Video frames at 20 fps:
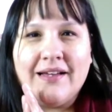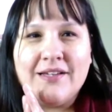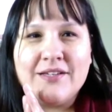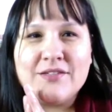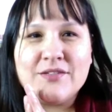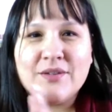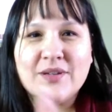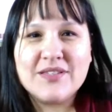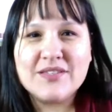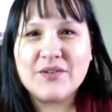
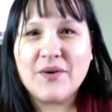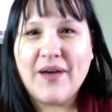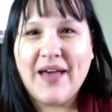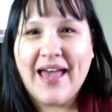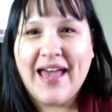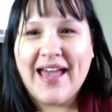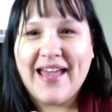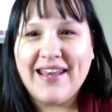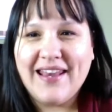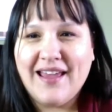So let's go
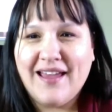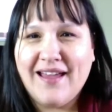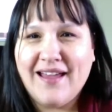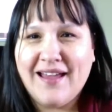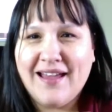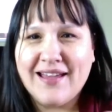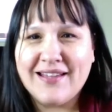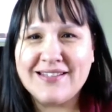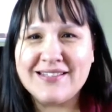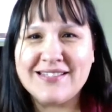ahead
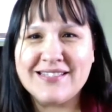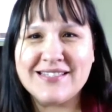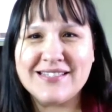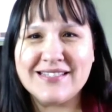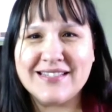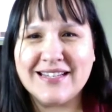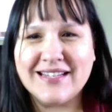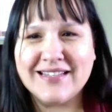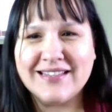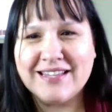and
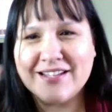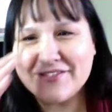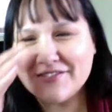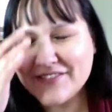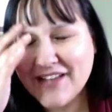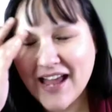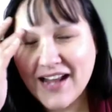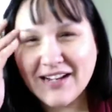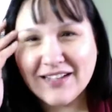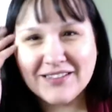there's
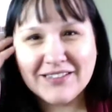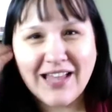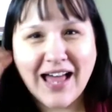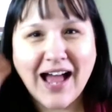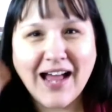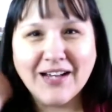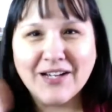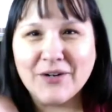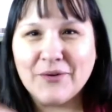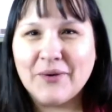not a
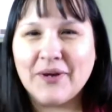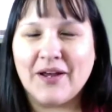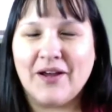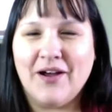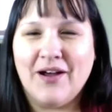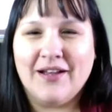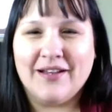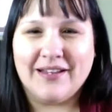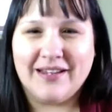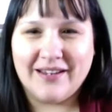lot going
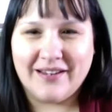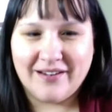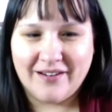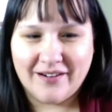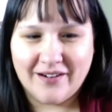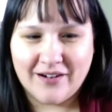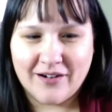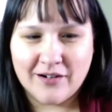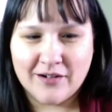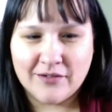on
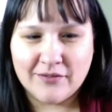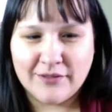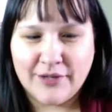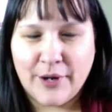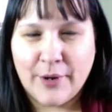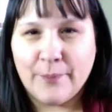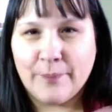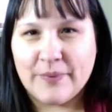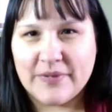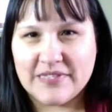here.
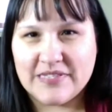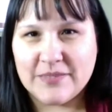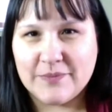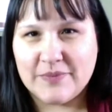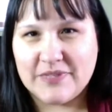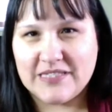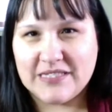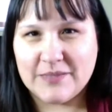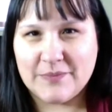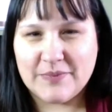Busy,
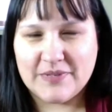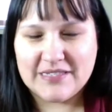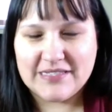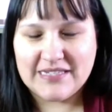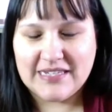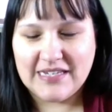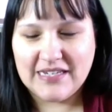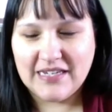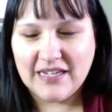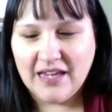busy,
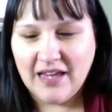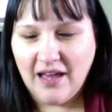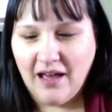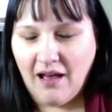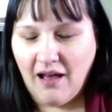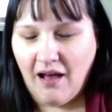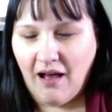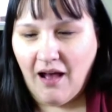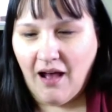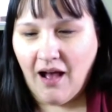busy.
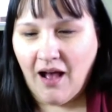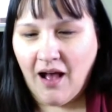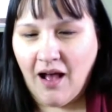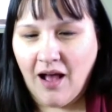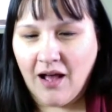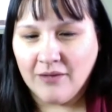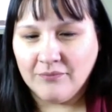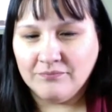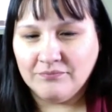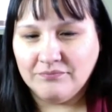
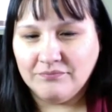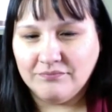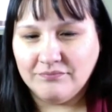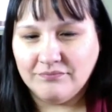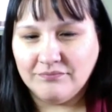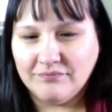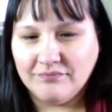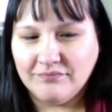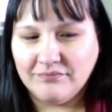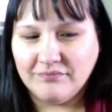Um,
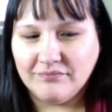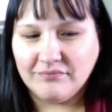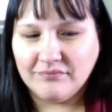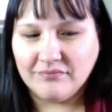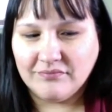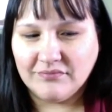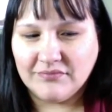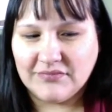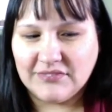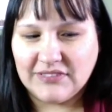
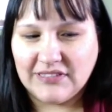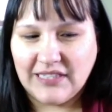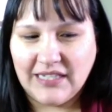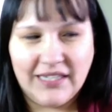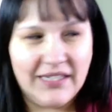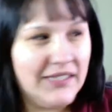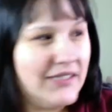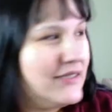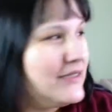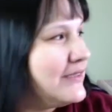yeah,
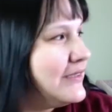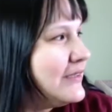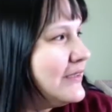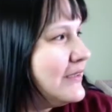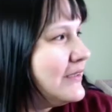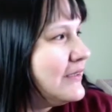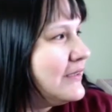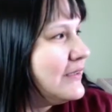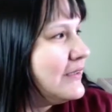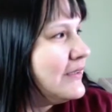
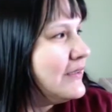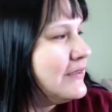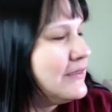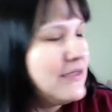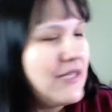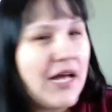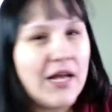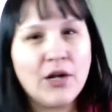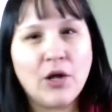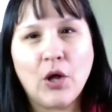
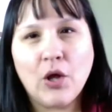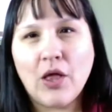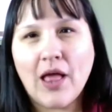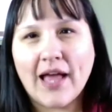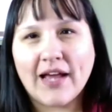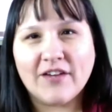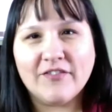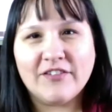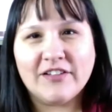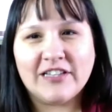not a whole
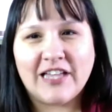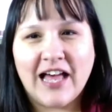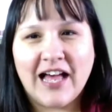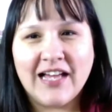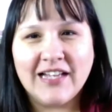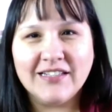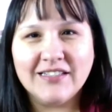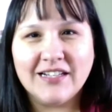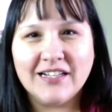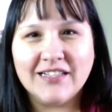heck of a
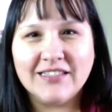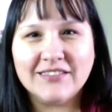lot.